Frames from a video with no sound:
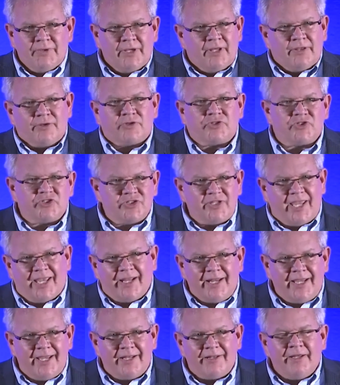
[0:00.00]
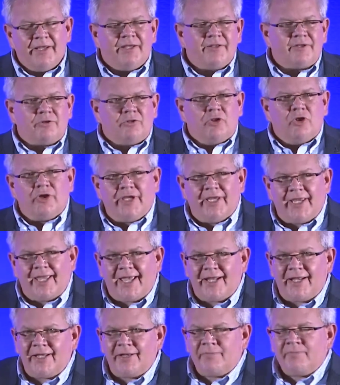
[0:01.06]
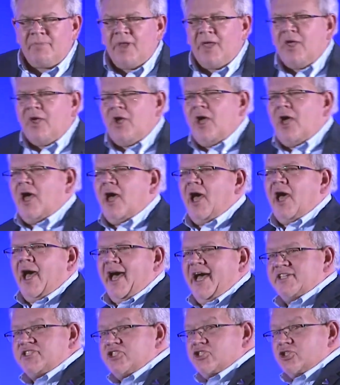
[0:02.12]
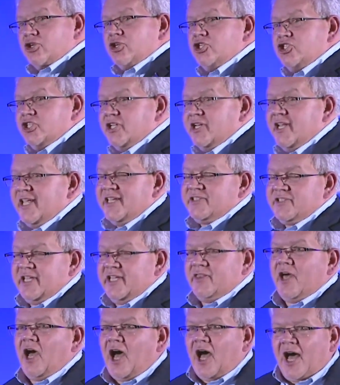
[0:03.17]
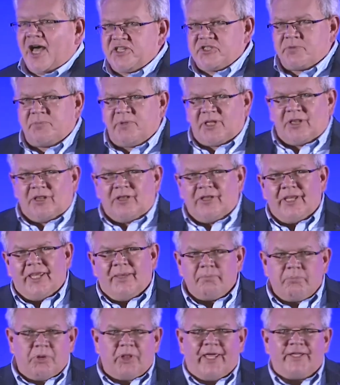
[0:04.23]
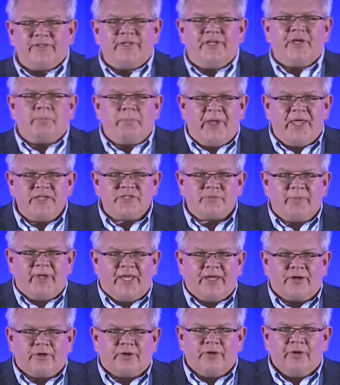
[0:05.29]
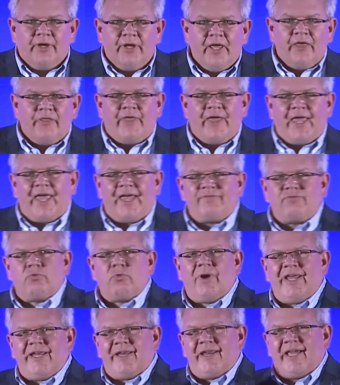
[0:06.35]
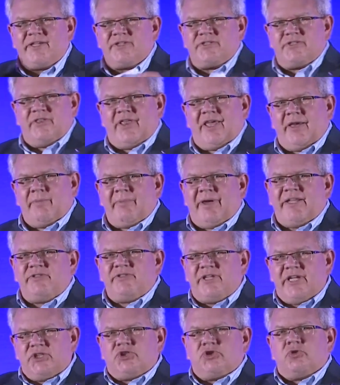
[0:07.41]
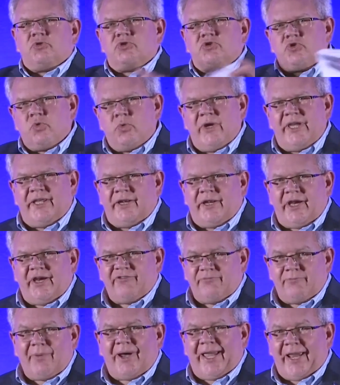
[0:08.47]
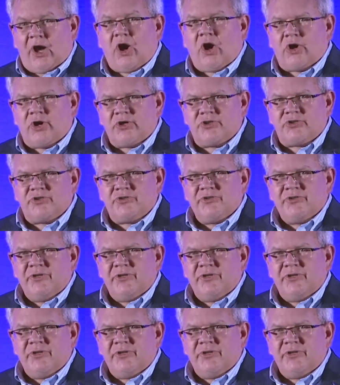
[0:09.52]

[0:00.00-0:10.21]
They're scanning it, they're looking at it. A surgeon is in the hospital implanting a pacemaker. They have right next to them a digital twin of my heart.